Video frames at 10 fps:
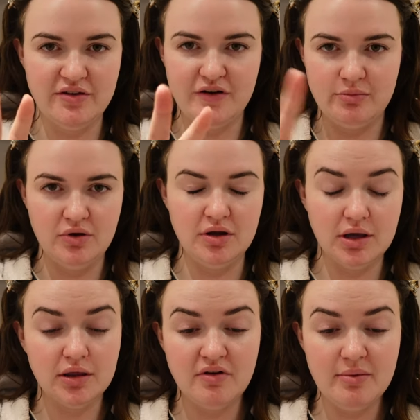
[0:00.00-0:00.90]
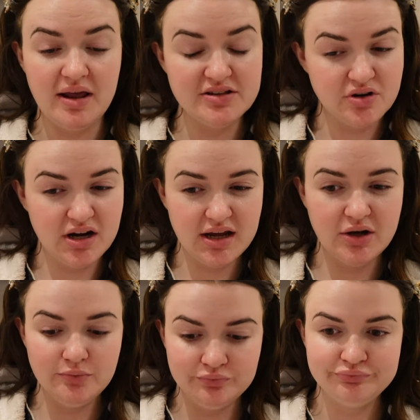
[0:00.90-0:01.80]
if I'm not looking in the right place right
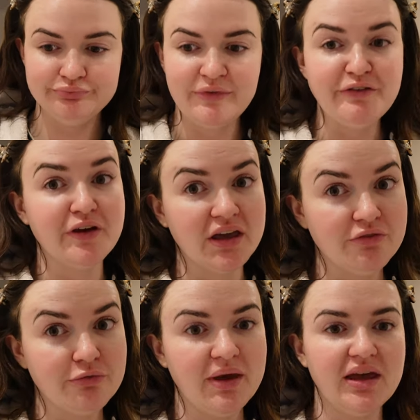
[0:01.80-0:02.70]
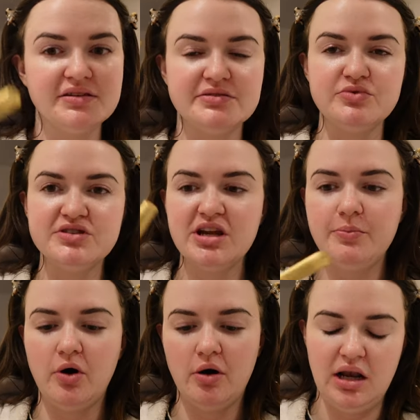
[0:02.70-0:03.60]
now, forgive me. So I'm just going
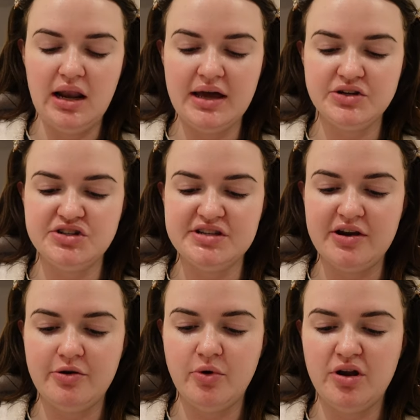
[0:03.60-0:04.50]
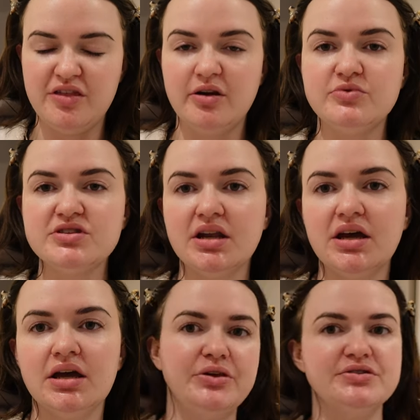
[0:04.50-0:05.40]
to put lash serum on. I think I'm just going
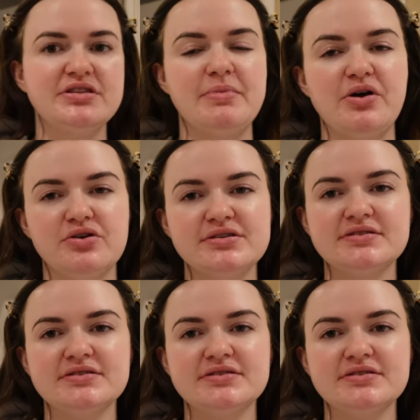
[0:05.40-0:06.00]
to use the mirror a